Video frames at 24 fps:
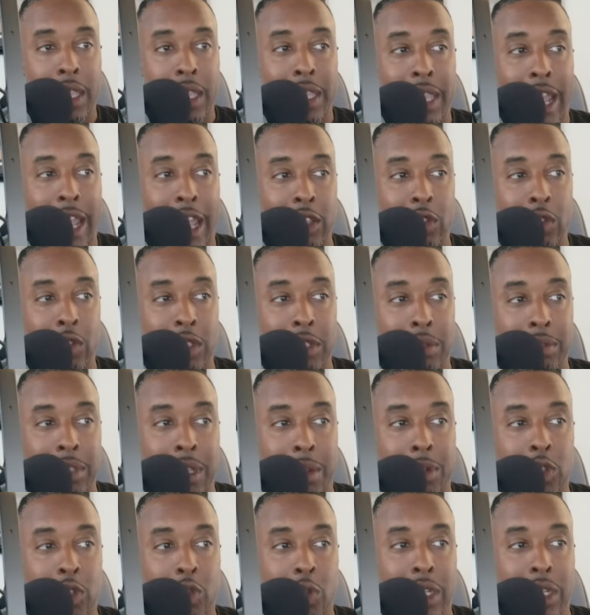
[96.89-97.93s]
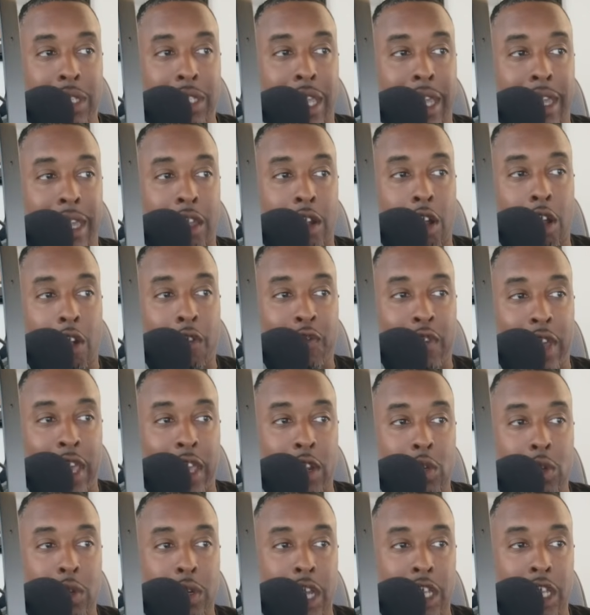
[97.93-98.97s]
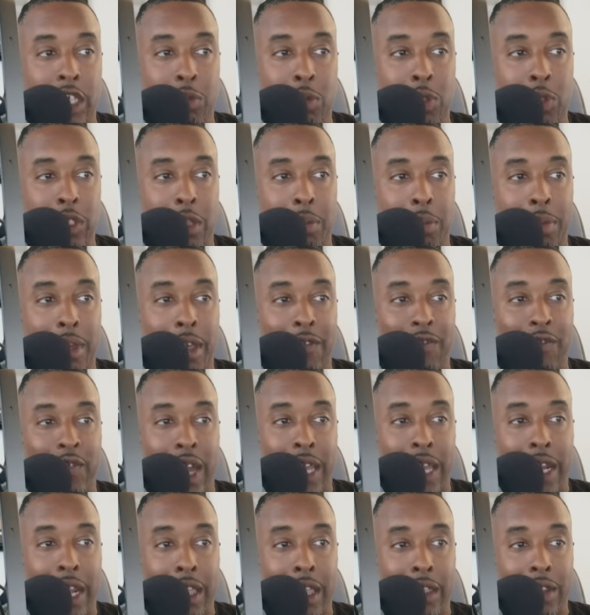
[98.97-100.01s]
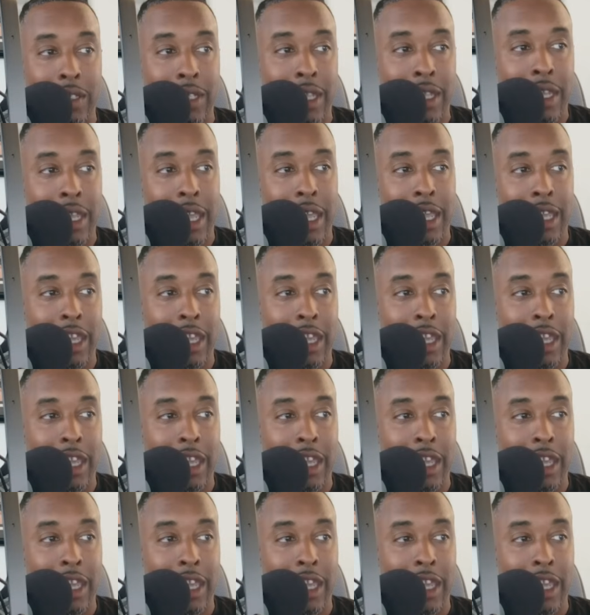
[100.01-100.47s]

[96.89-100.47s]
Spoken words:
Now through September 22nd, all FanDuel customers could bet $5